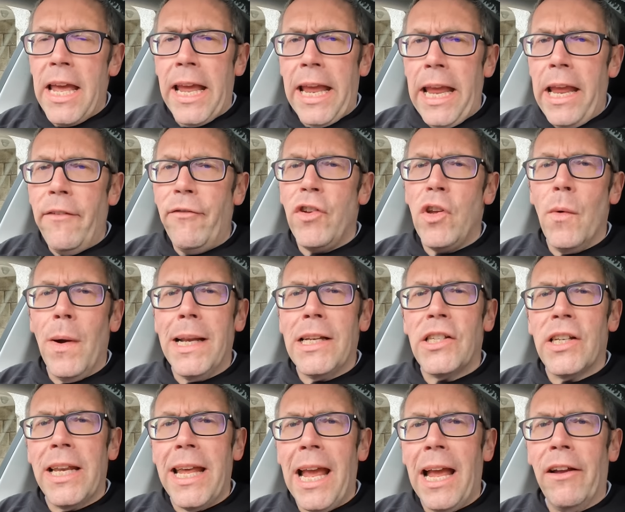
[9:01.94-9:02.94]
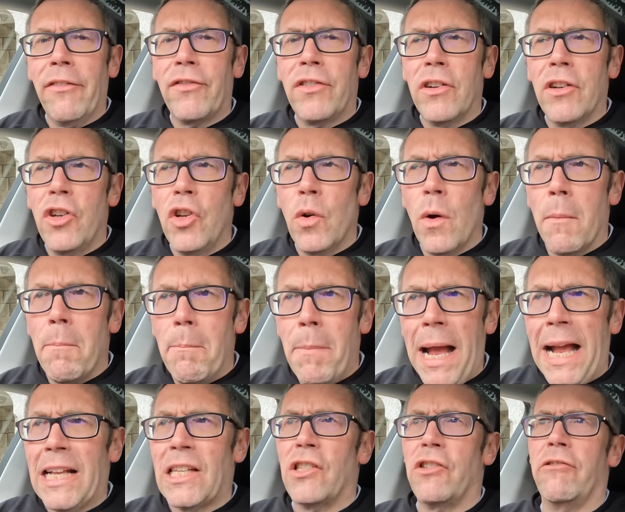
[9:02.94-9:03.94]
If you actually have to do a
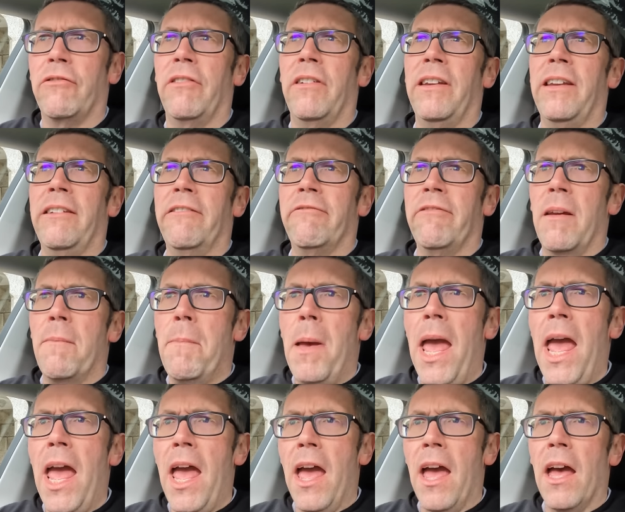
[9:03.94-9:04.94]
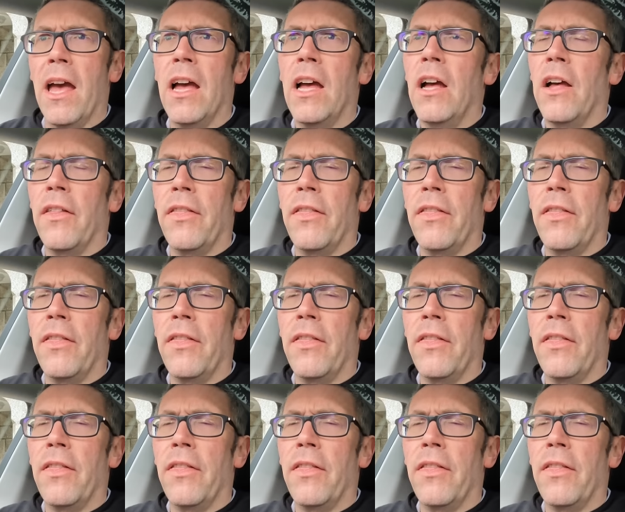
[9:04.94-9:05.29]
battery repair,